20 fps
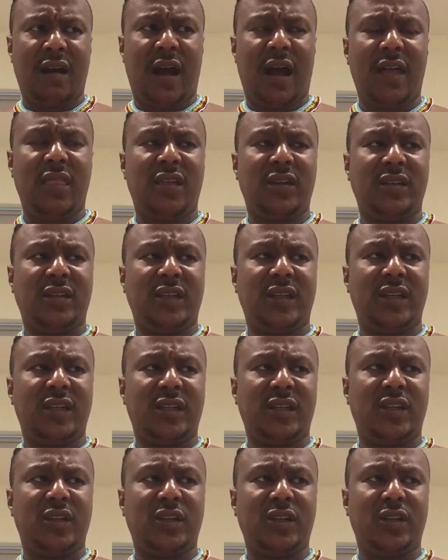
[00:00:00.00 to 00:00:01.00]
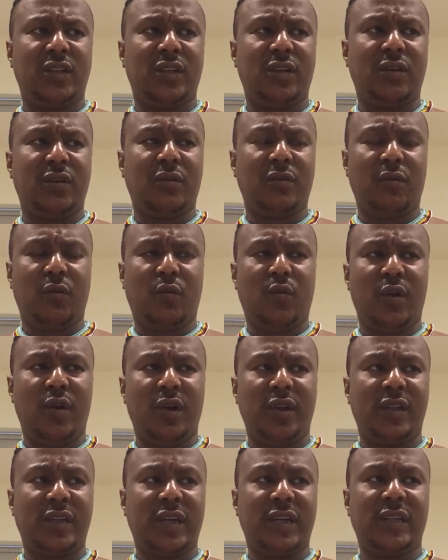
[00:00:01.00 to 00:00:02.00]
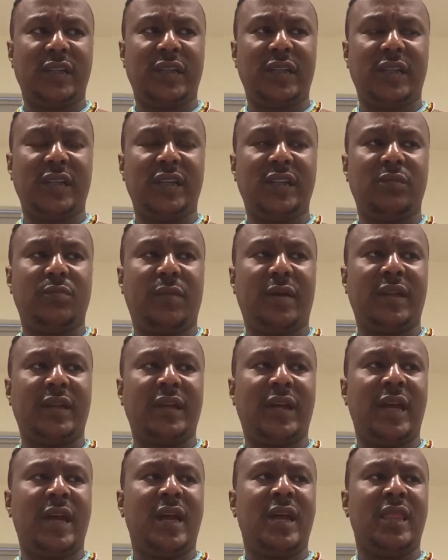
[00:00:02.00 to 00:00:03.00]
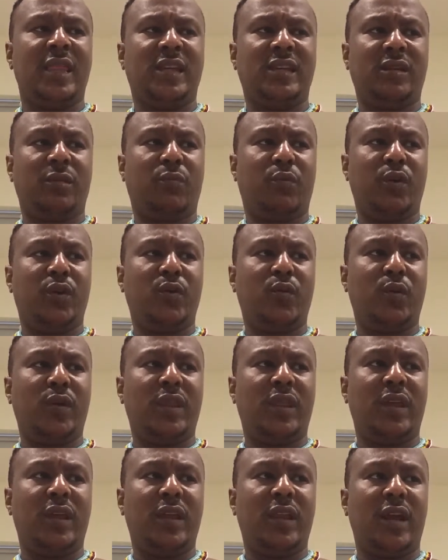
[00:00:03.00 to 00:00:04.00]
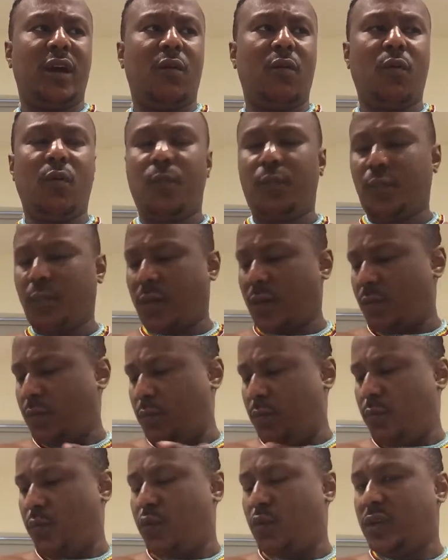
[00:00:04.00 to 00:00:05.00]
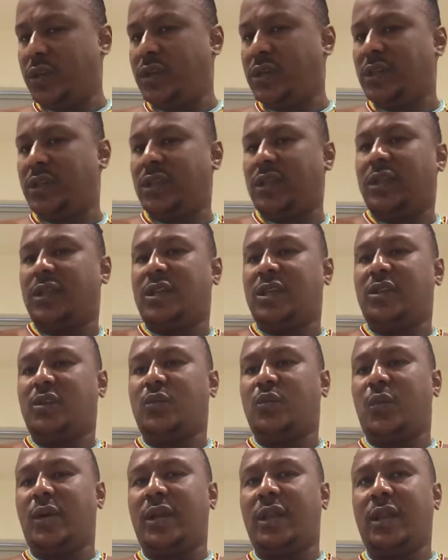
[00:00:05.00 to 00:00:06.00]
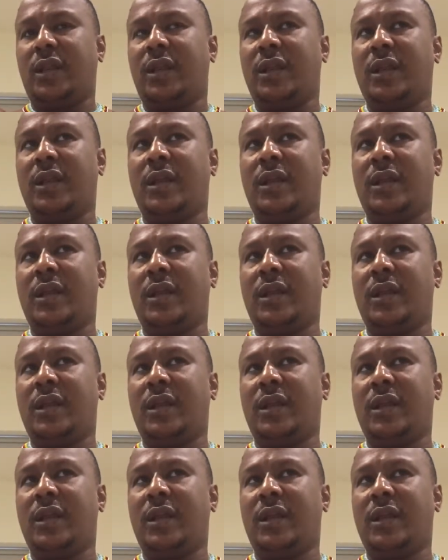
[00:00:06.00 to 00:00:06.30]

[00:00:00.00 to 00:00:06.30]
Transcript: others just wear it as it is. But there's a point where they now put this one,